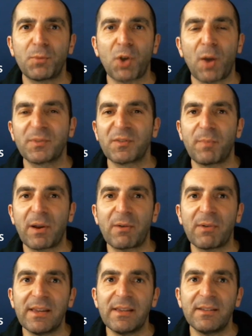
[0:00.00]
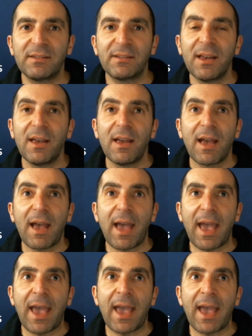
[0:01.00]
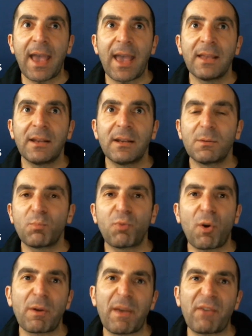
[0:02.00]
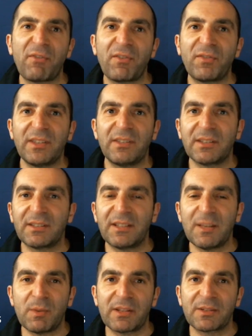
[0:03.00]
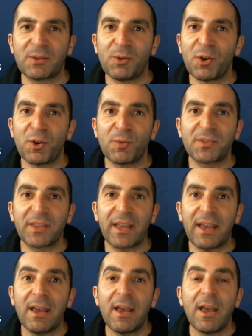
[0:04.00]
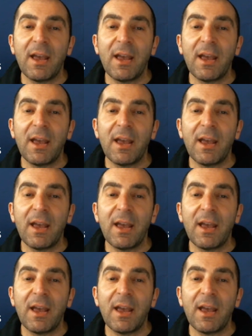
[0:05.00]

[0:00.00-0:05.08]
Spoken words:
types of berries, and probably about 50, 60 medicinal herbs there.